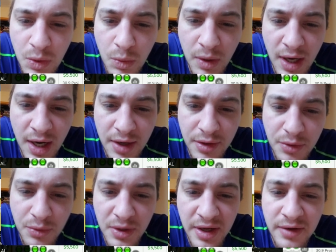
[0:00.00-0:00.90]
1 out of
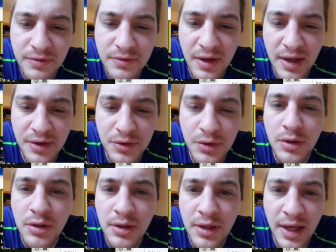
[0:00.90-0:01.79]
3 on
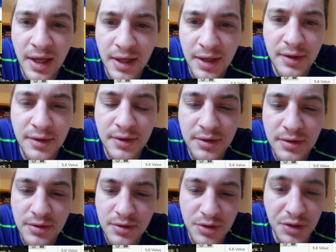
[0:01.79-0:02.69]
FanDuel and
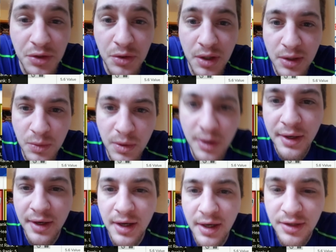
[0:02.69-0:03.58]
0 out of
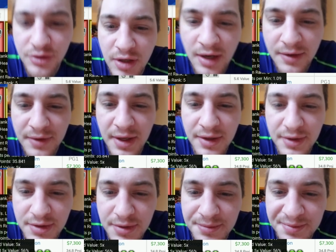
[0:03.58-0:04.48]
1 on
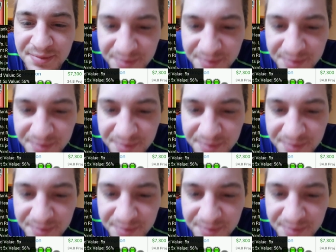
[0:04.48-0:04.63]
DraftKings.